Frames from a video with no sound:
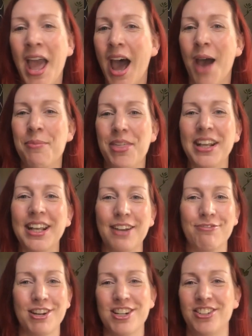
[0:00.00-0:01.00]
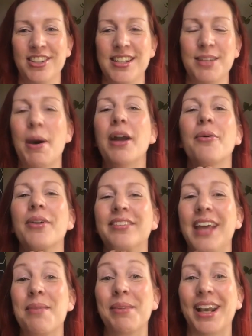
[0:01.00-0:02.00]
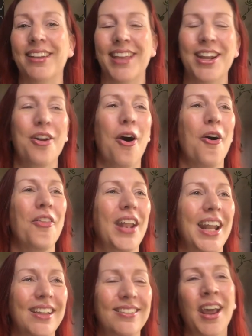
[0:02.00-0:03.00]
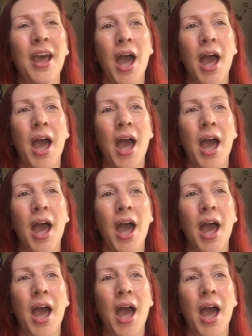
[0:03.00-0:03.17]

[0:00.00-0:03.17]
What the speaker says: I'm thinking of French cities, but I don't want to say them in case they're not on the list.